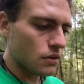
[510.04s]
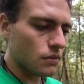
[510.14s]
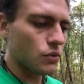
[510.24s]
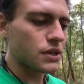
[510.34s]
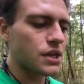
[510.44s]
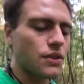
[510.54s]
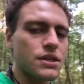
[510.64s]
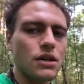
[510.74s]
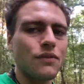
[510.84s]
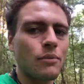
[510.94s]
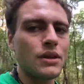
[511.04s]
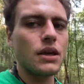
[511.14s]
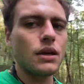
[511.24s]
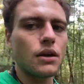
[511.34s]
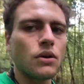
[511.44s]
when I say the self, I mean the
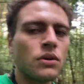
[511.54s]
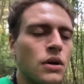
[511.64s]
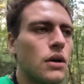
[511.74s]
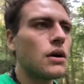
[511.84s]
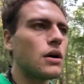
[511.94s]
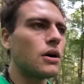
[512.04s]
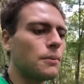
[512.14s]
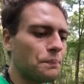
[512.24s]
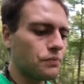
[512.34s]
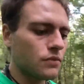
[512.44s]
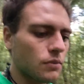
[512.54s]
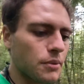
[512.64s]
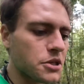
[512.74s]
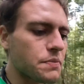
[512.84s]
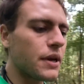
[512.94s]
ego. Um,
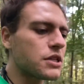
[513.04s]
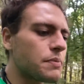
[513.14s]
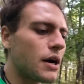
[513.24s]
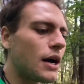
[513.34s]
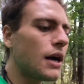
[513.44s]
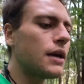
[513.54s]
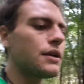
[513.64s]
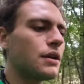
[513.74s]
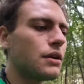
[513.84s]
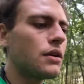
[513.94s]
but it's, it's behind